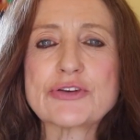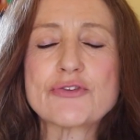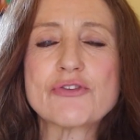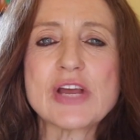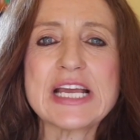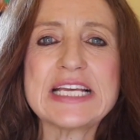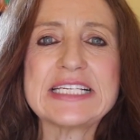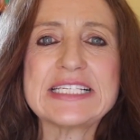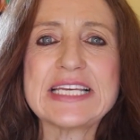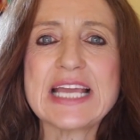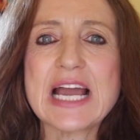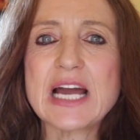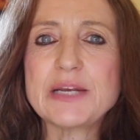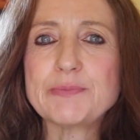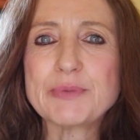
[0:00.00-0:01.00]
crazy,
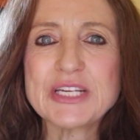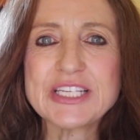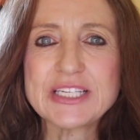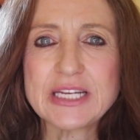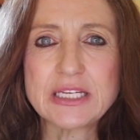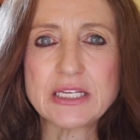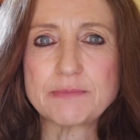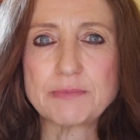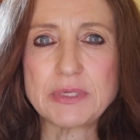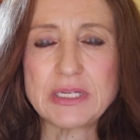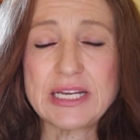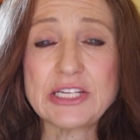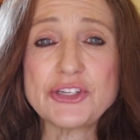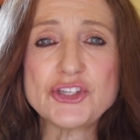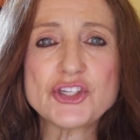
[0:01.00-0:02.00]
unpredictable and